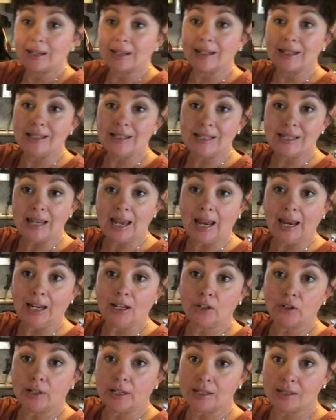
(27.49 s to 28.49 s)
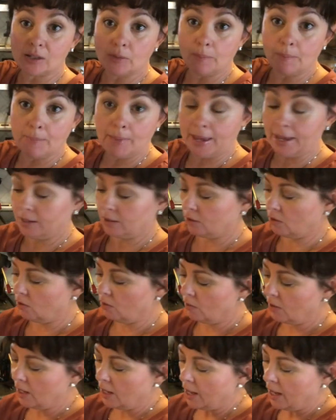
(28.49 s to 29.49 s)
container, it's metal,